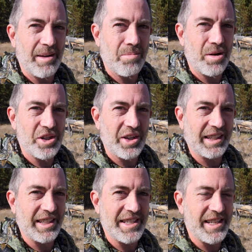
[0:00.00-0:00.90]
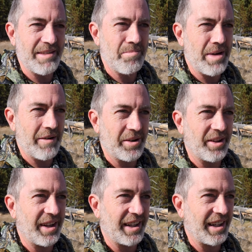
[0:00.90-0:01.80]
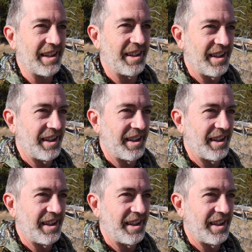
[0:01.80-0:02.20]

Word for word: a perch like this, I'm definitely thinking,